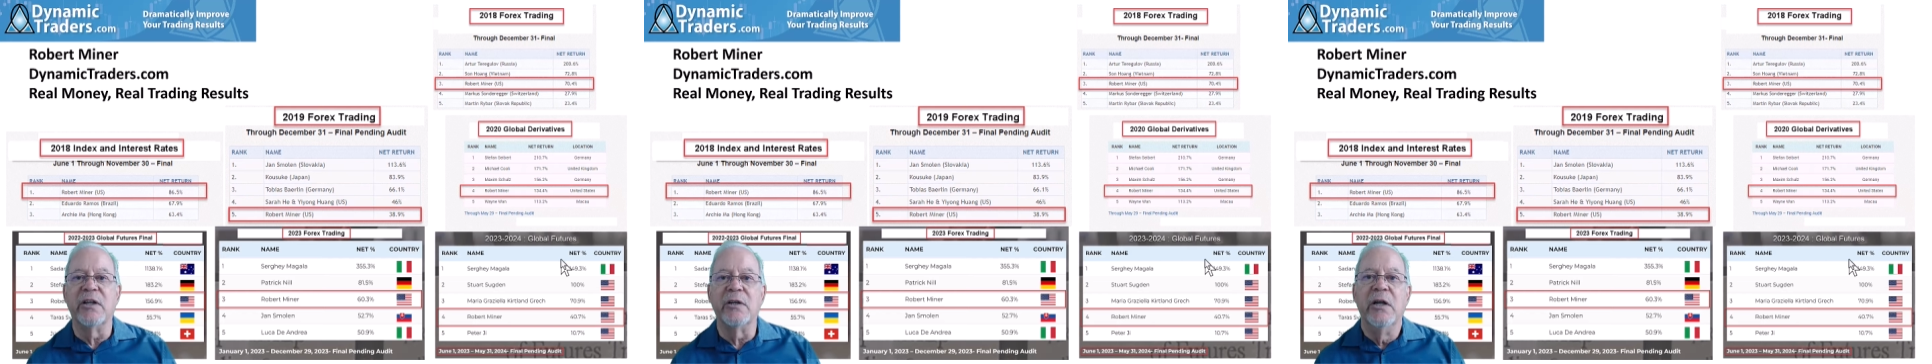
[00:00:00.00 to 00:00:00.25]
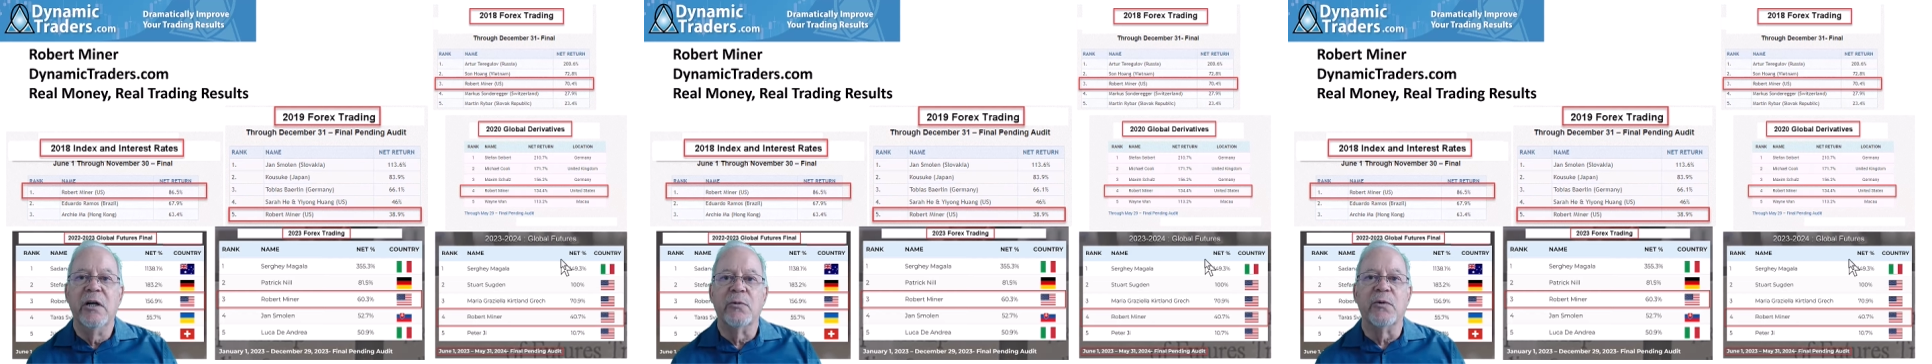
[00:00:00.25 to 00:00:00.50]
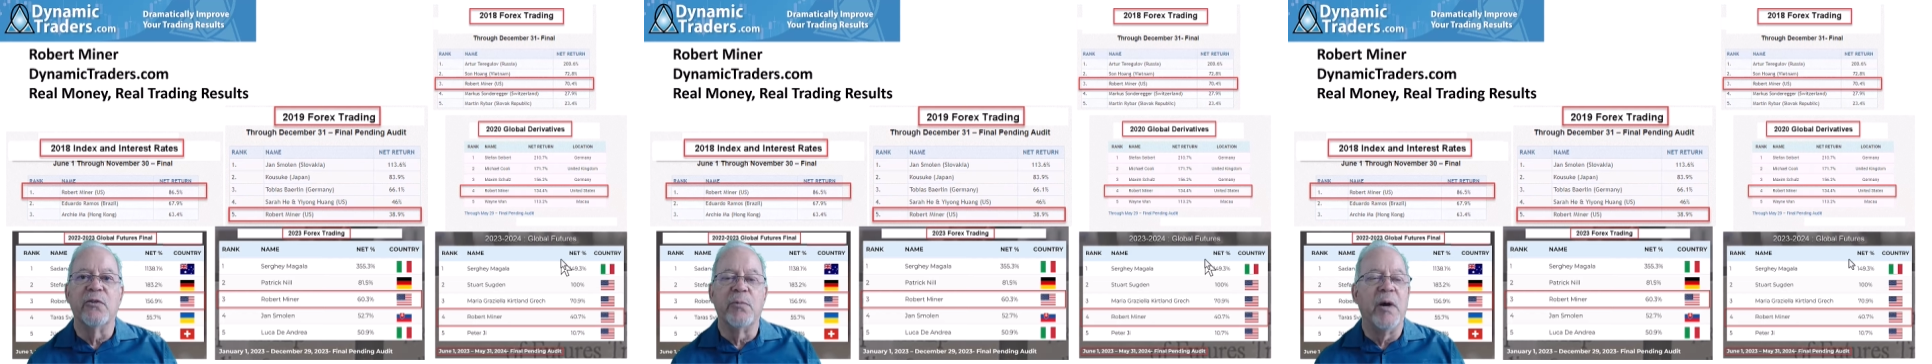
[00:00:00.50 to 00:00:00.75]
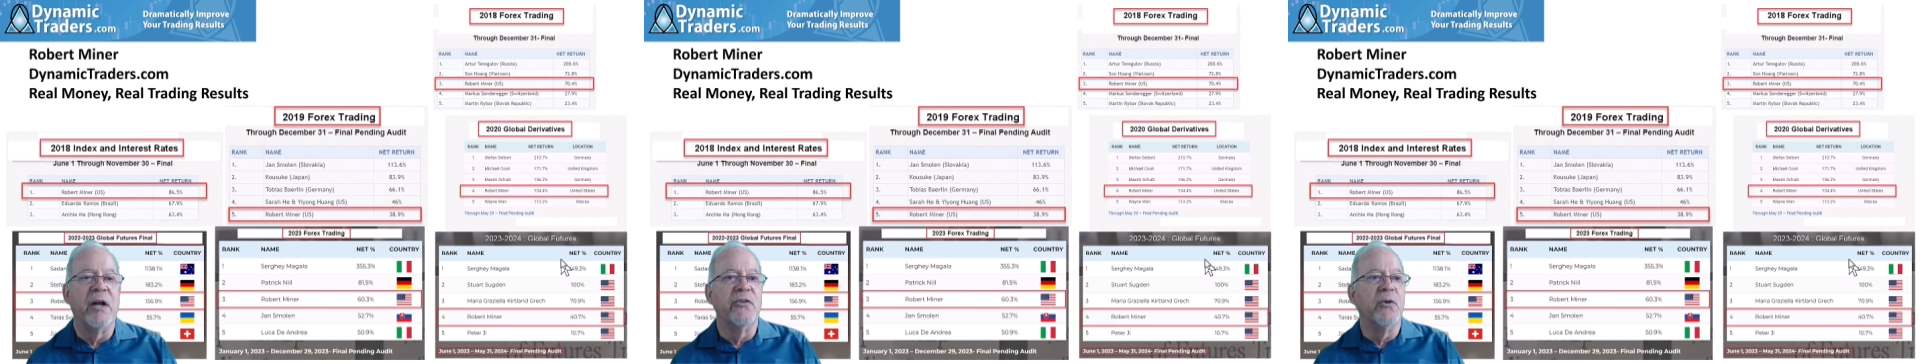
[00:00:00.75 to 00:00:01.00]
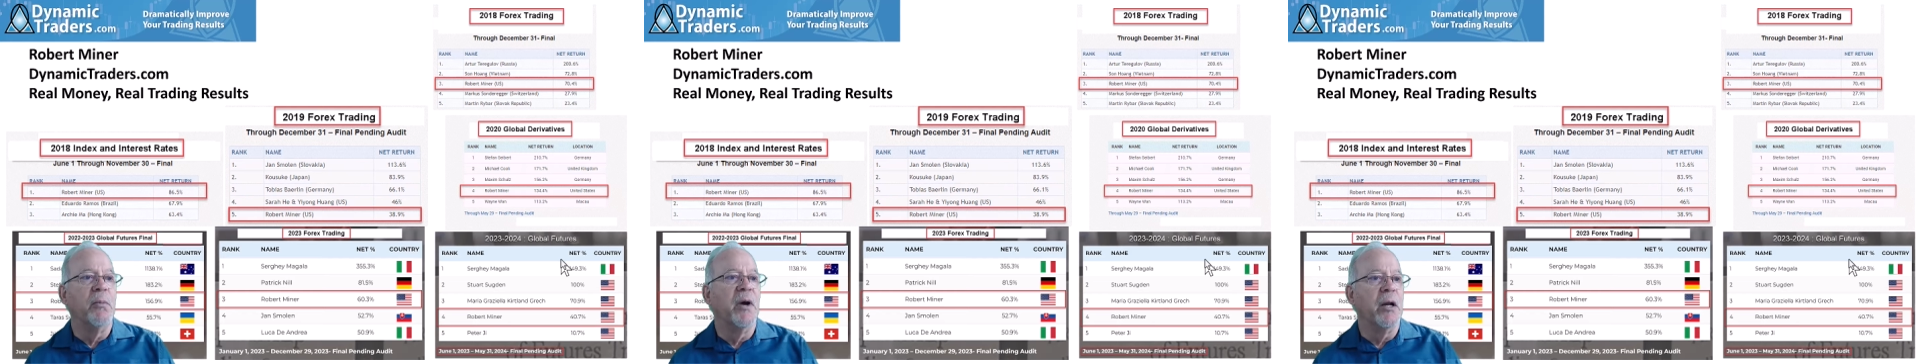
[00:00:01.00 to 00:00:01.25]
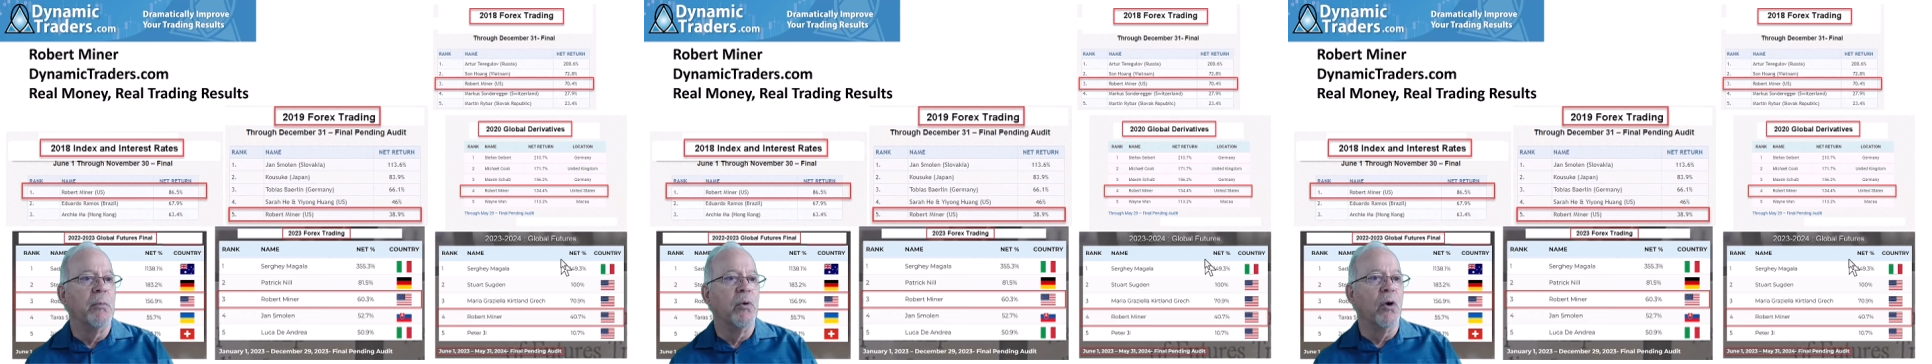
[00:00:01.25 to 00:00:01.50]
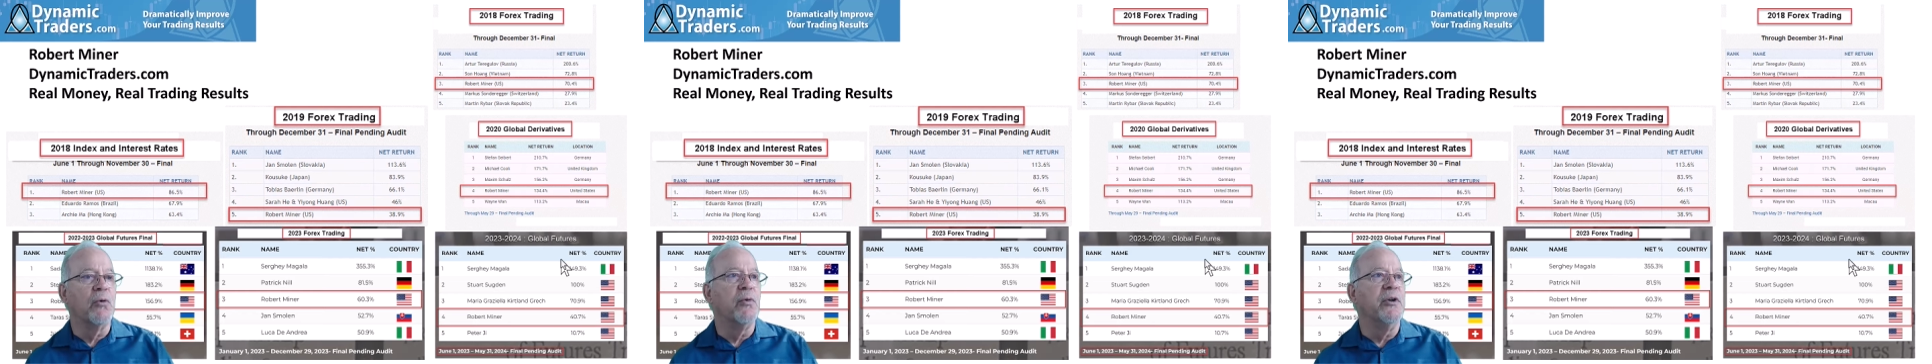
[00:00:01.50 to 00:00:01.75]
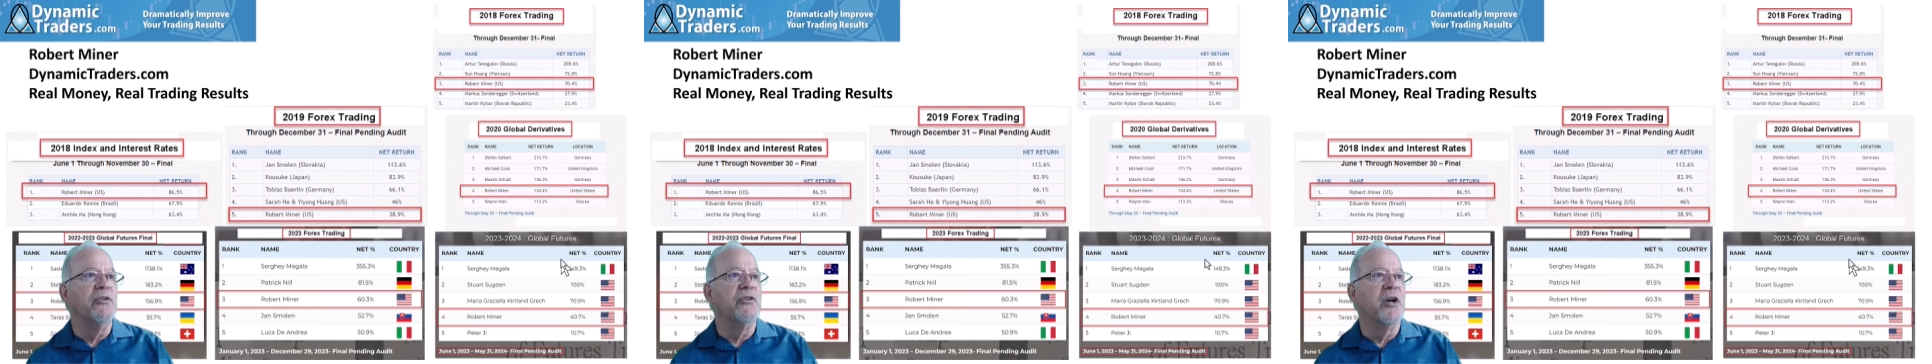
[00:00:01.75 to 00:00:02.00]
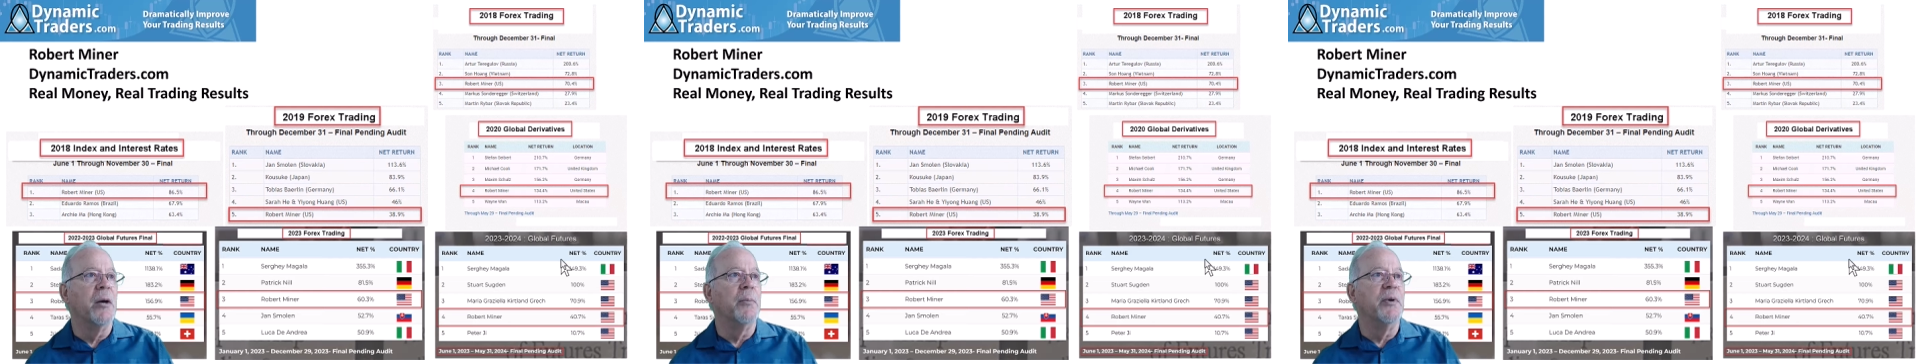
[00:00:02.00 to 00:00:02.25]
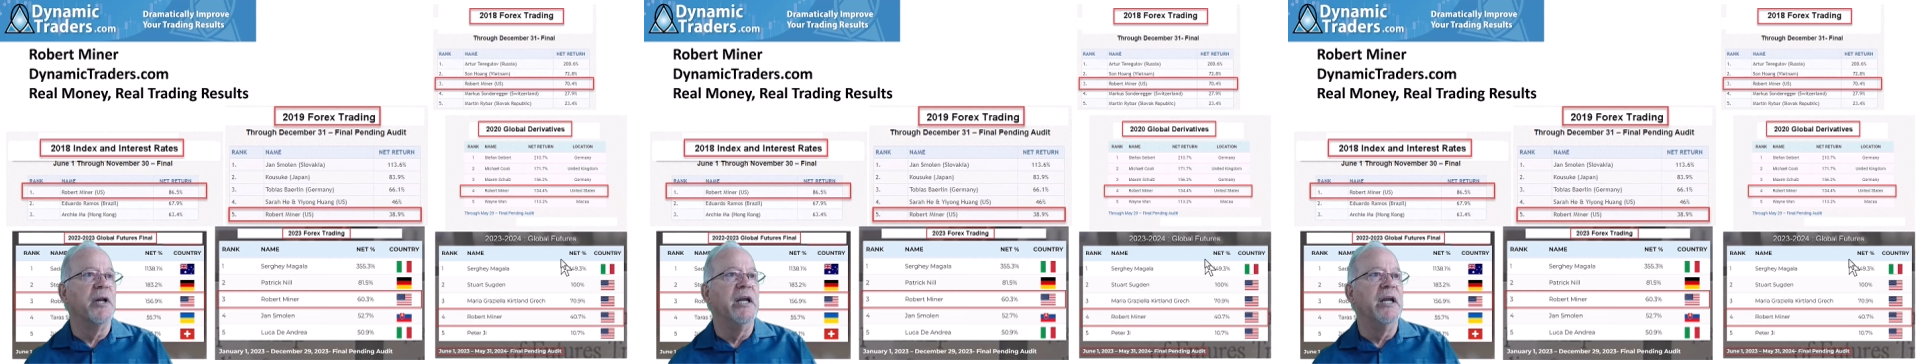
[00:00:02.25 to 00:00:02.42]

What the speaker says: were sponsored by a brokerage company.